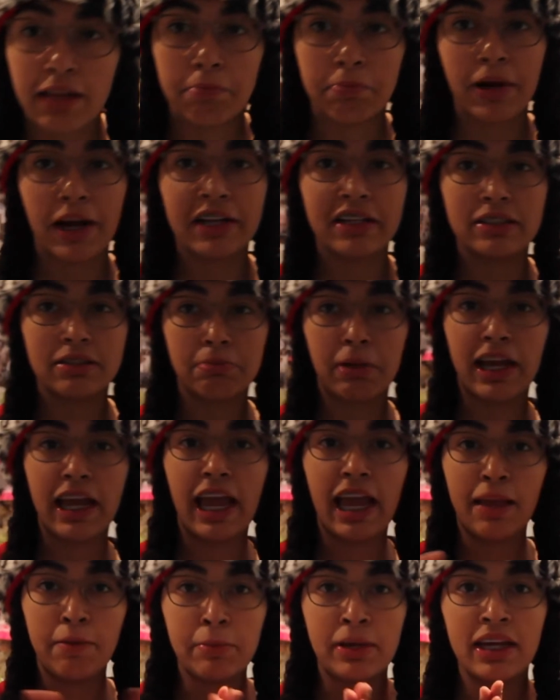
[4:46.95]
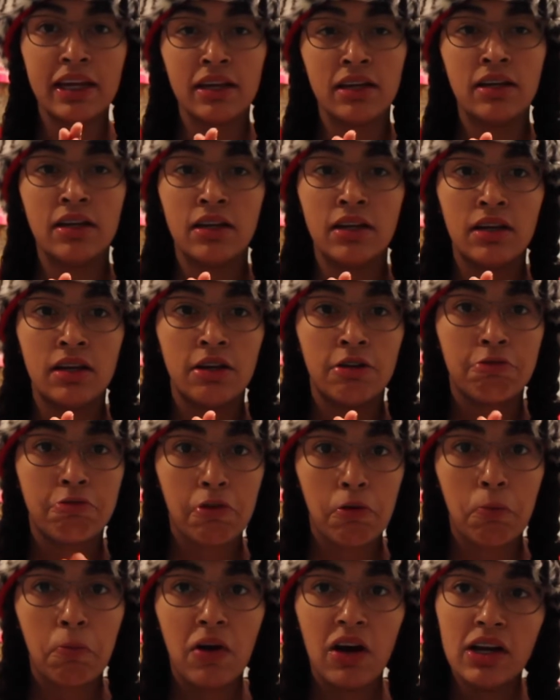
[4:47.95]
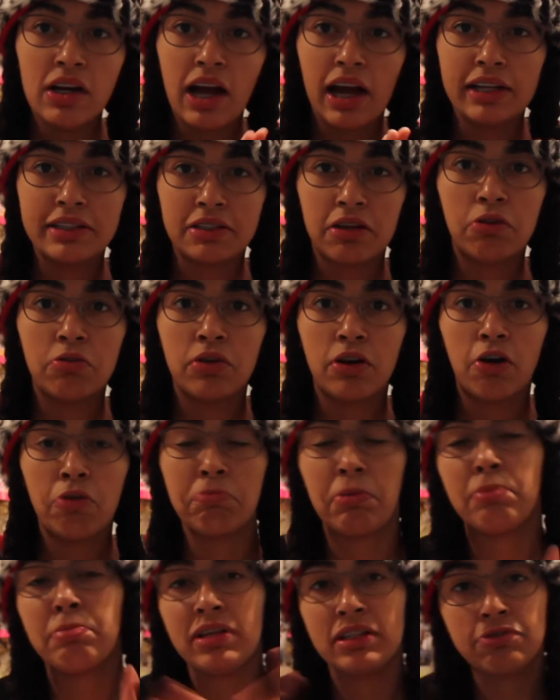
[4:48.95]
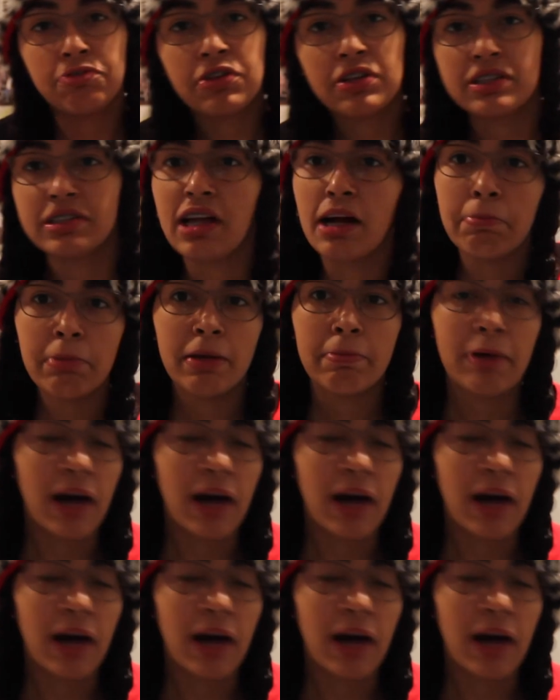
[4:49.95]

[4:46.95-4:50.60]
can practice my aiming. For what? I don't know. Maybe it's for the zombie